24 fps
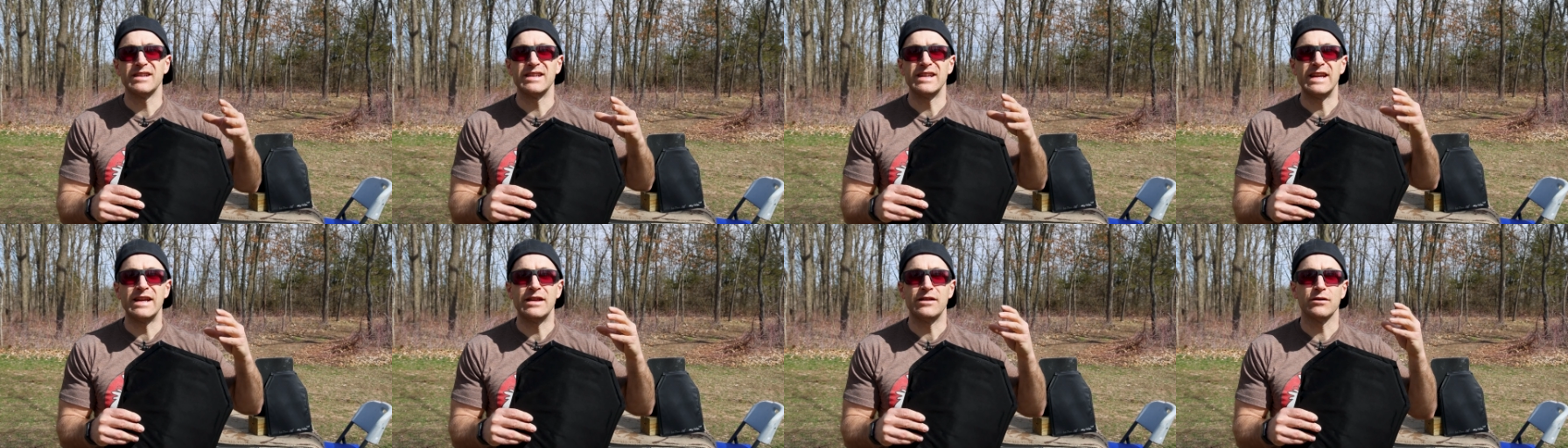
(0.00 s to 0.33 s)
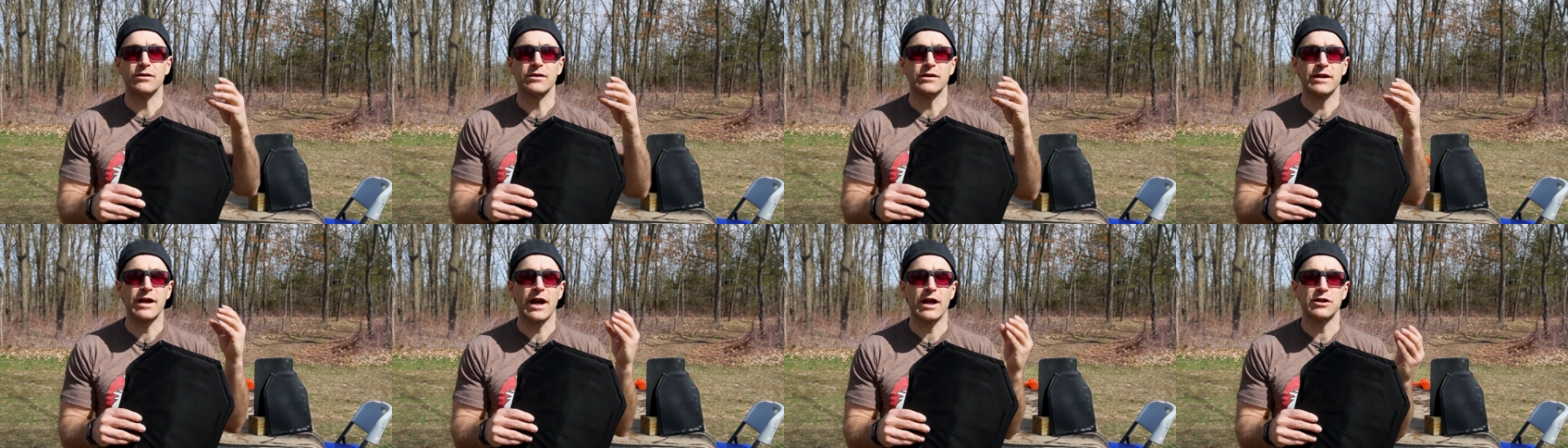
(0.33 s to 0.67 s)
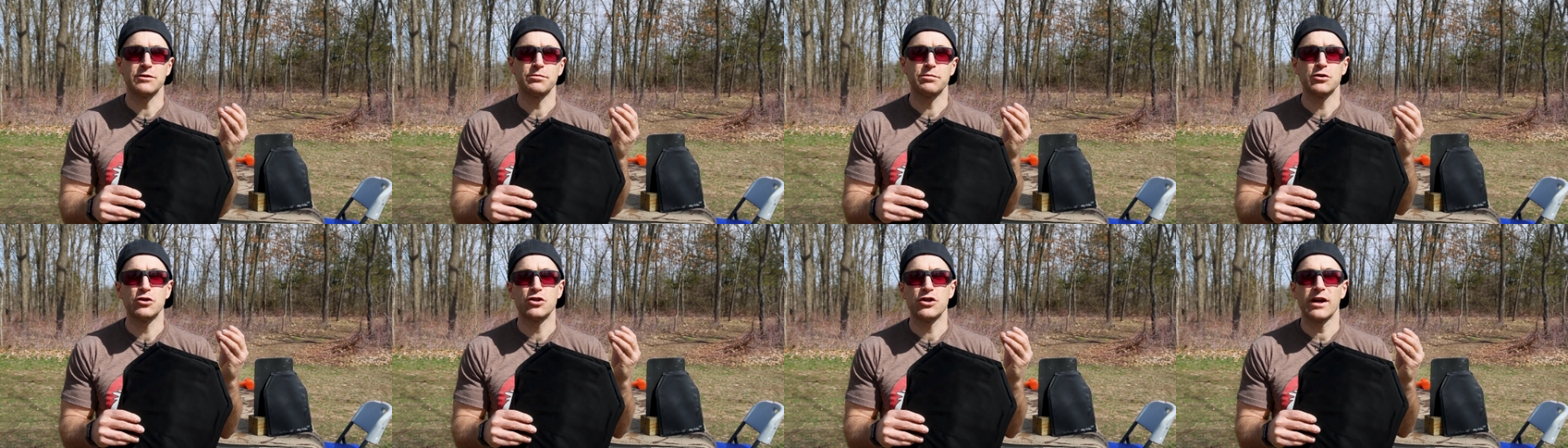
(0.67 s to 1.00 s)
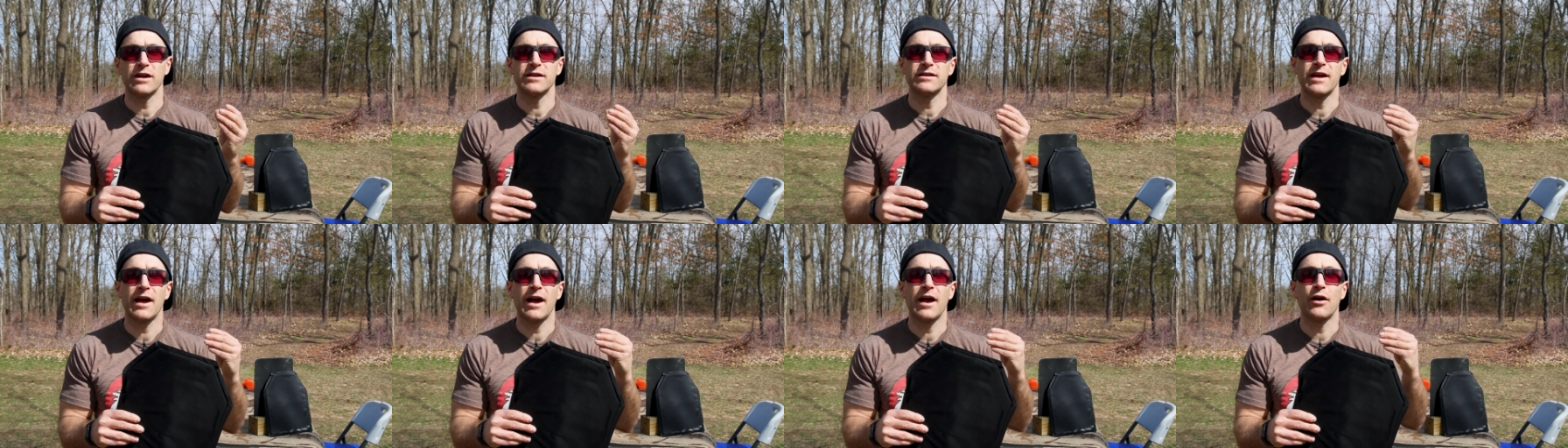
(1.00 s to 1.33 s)
either catch
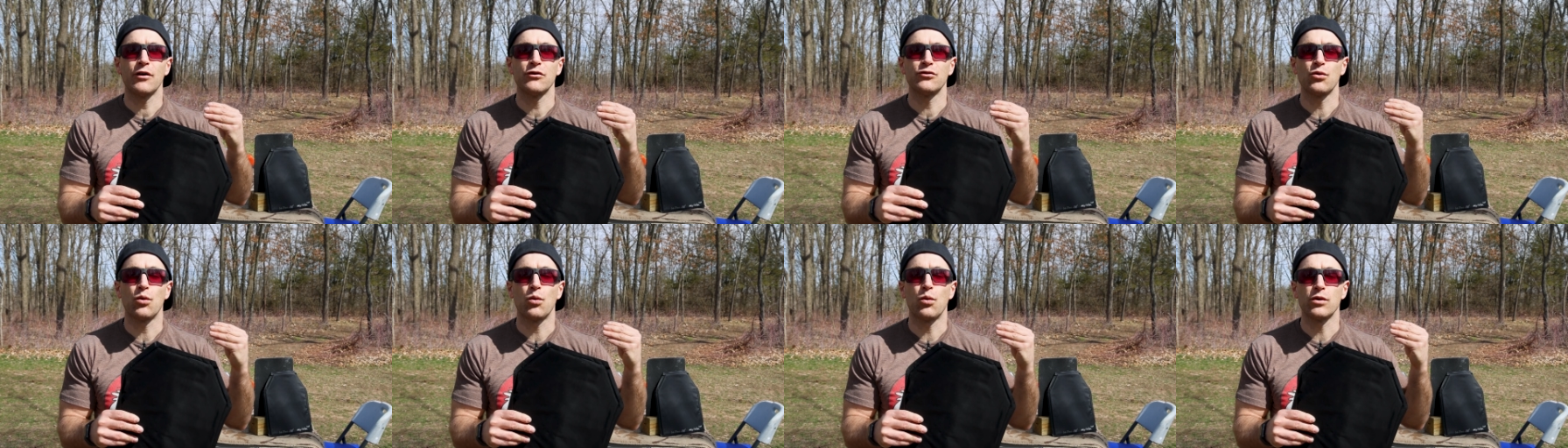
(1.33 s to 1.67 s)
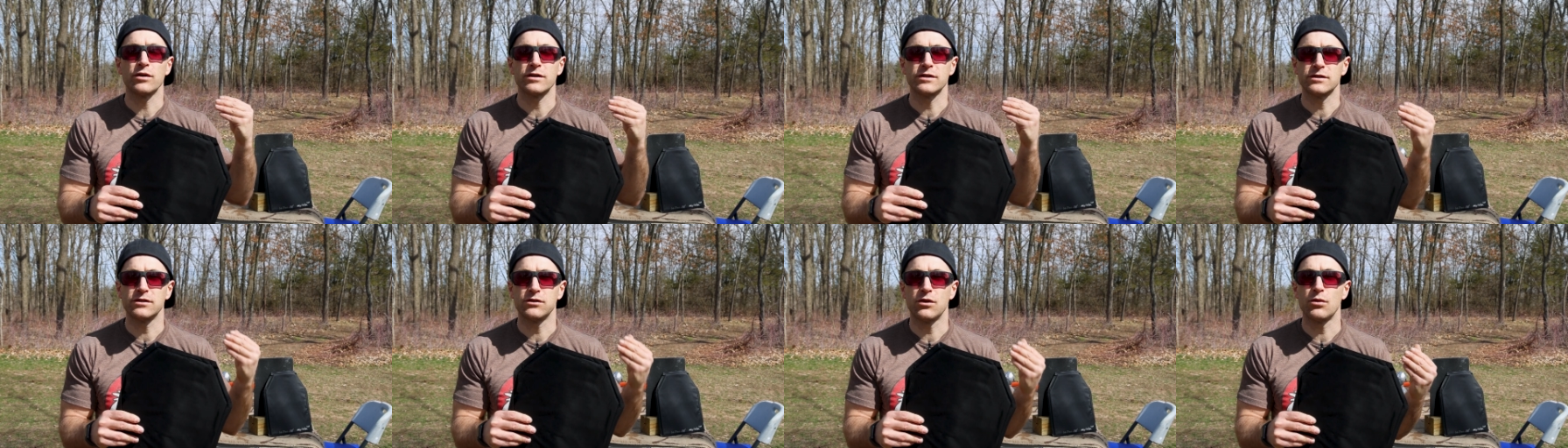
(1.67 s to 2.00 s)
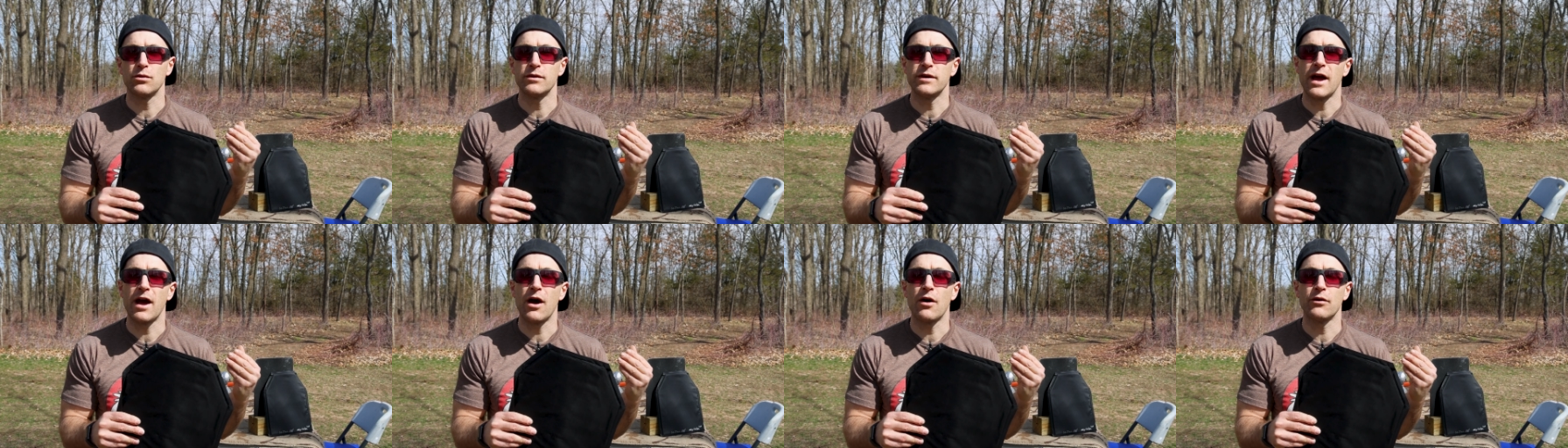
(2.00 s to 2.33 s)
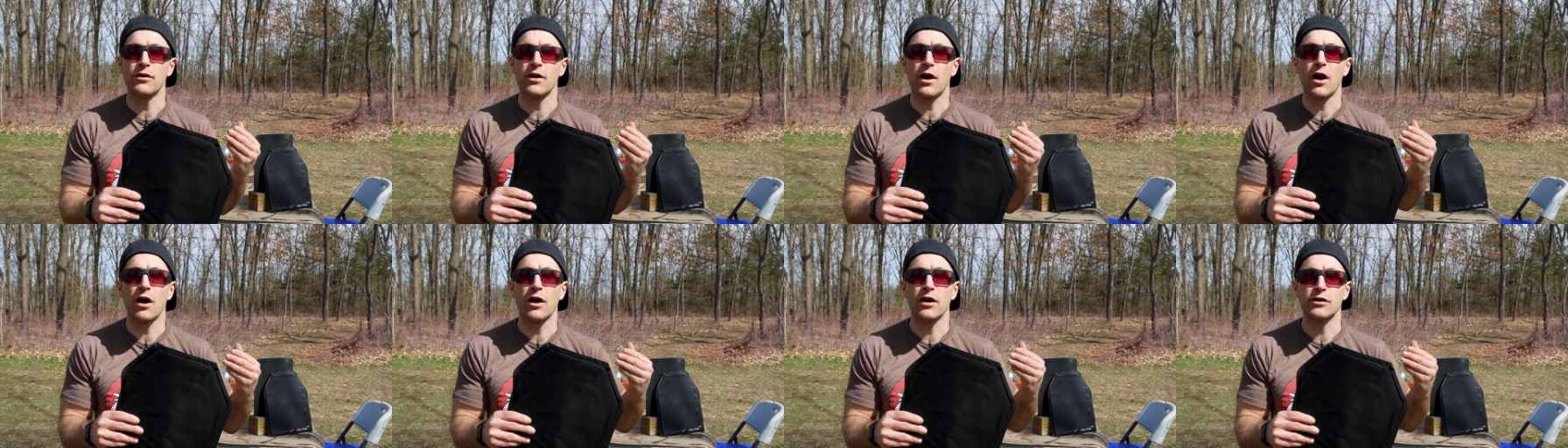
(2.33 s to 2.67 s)
projectiles or slow
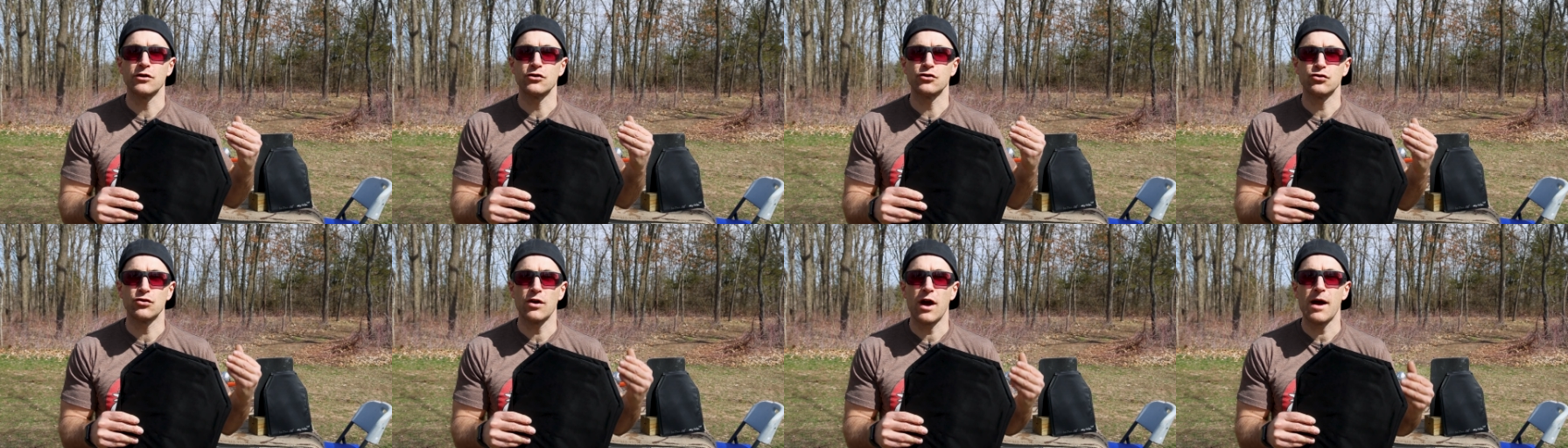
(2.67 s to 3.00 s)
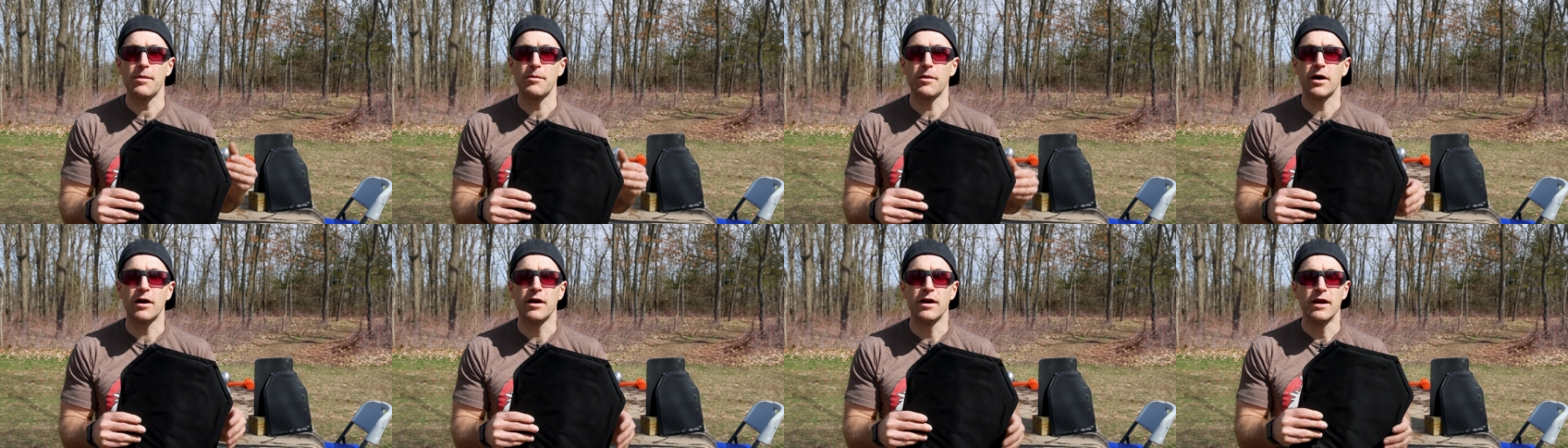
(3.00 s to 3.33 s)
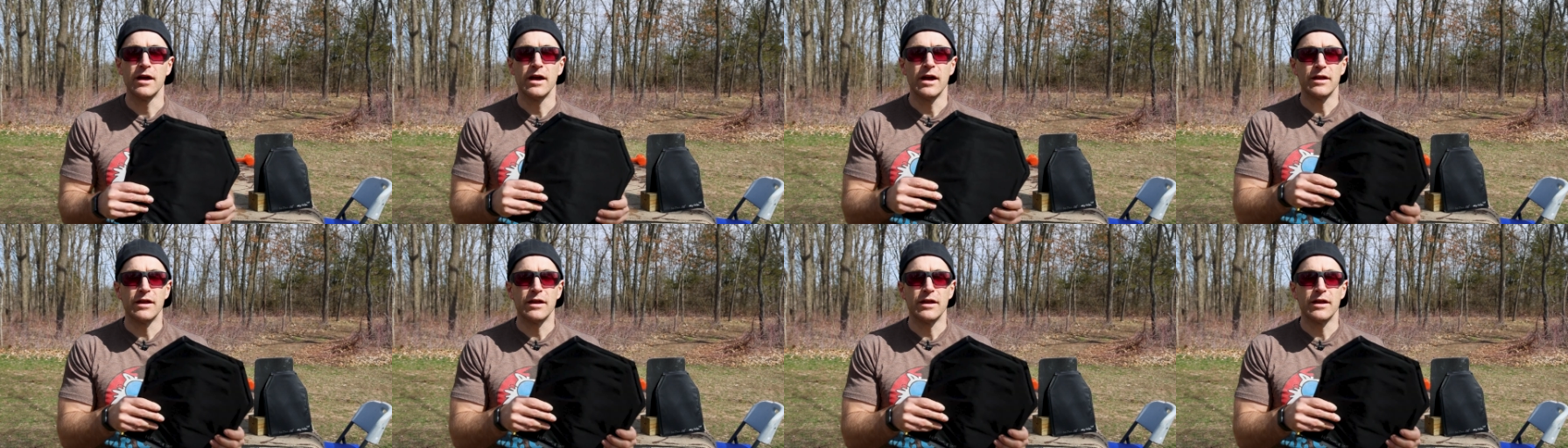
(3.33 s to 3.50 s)
down our trauma.